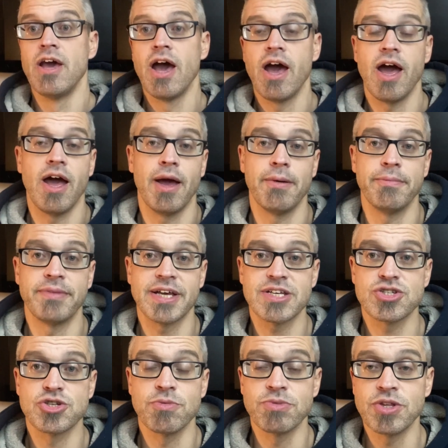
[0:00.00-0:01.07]

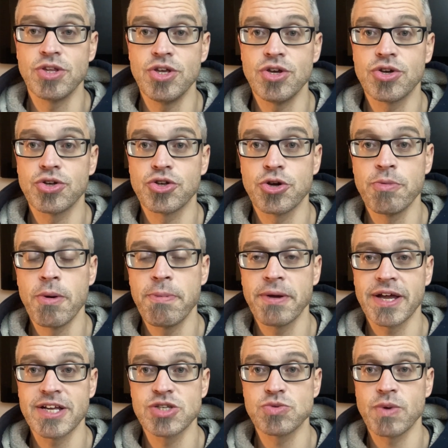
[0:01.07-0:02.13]
That's something that you could come up
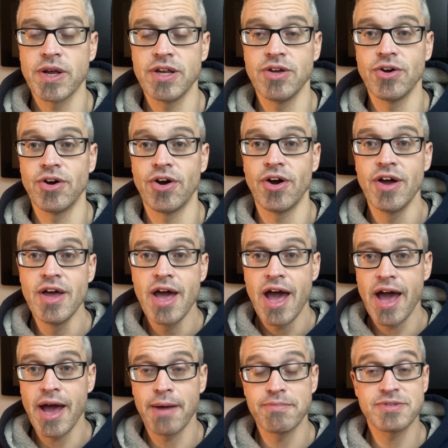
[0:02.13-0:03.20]
against when you're
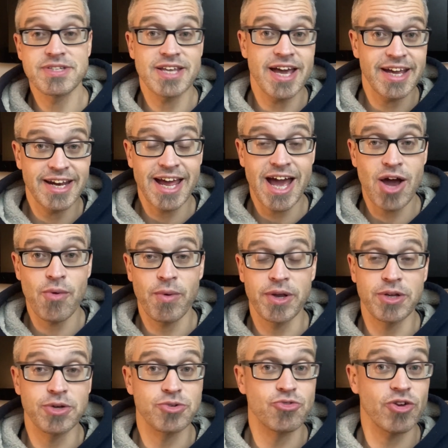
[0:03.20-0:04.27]
setting out,
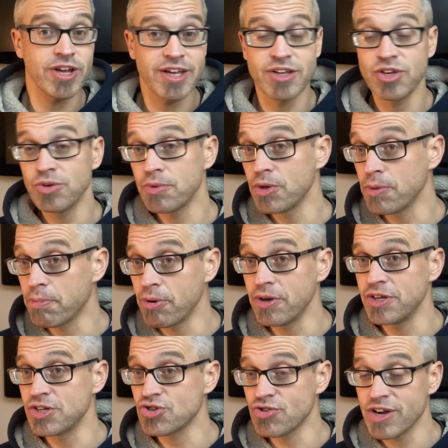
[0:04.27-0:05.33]
when you're drinking, you're putting
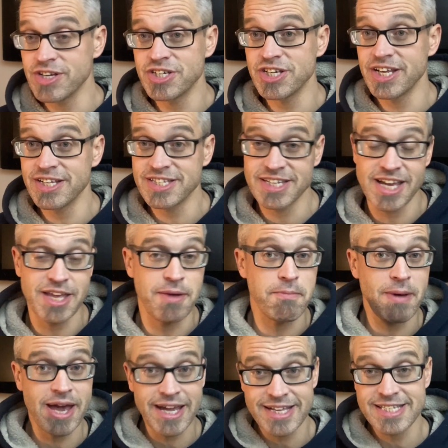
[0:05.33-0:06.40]
your trenching in to get your
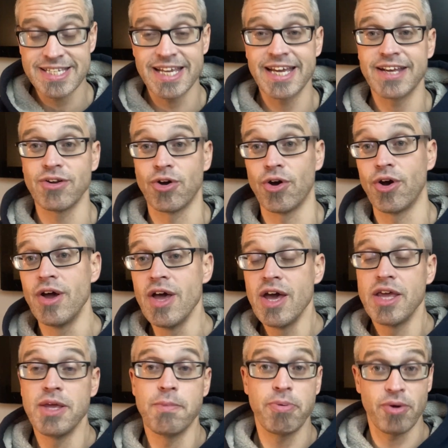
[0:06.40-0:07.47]
mains in, or
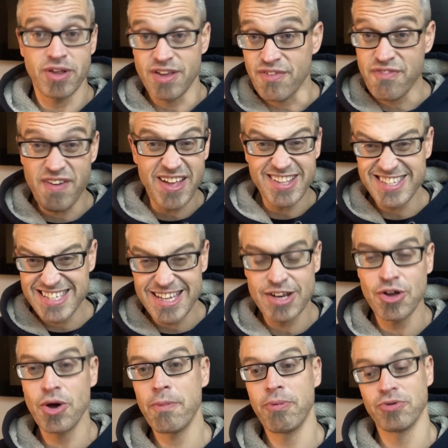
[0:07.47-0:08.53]
you're putting your fencing
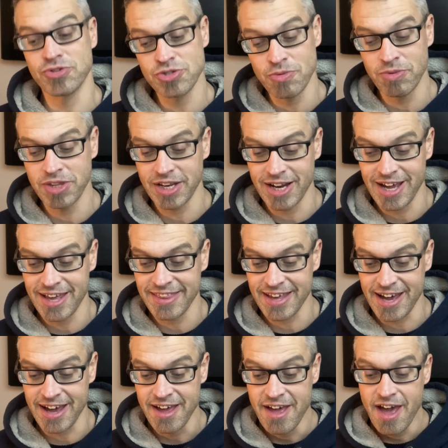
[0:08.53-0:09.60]
up or something like
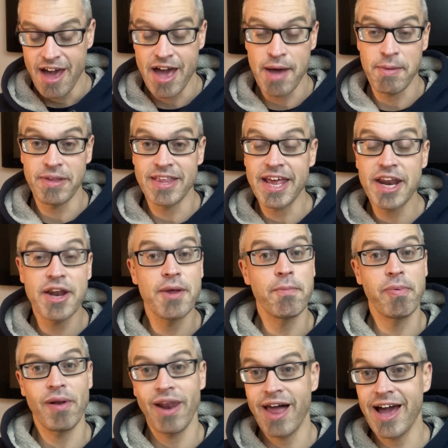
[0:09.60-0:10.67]
that. And then an
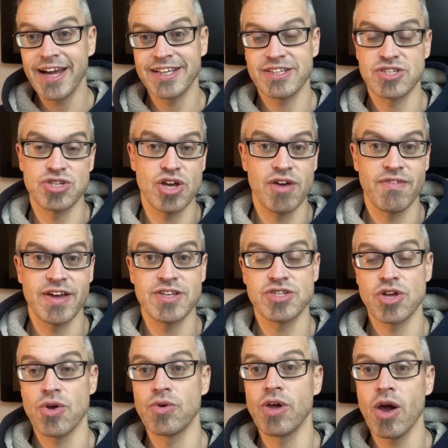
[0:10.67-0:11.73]
applied survey.
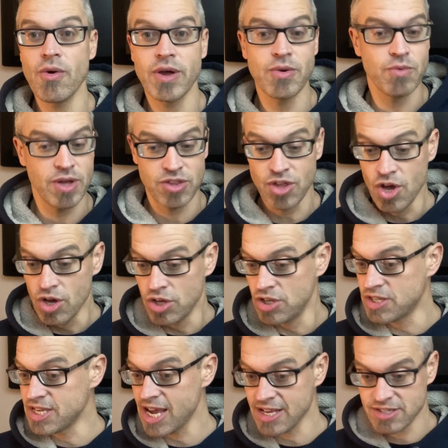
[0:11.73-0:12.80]
So go in with
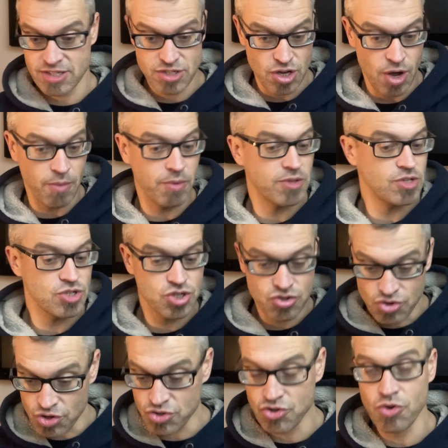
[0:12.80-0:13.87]
your desktop, with your
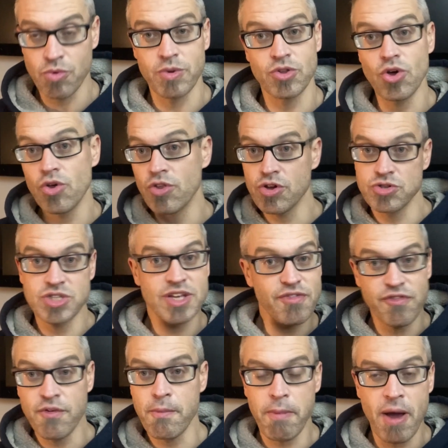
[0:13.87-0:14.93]
structural, with all those
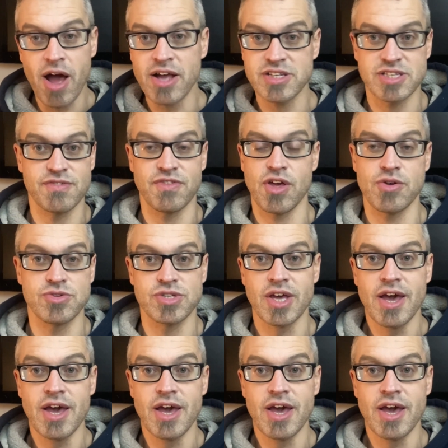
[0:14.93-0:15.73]
different parts of those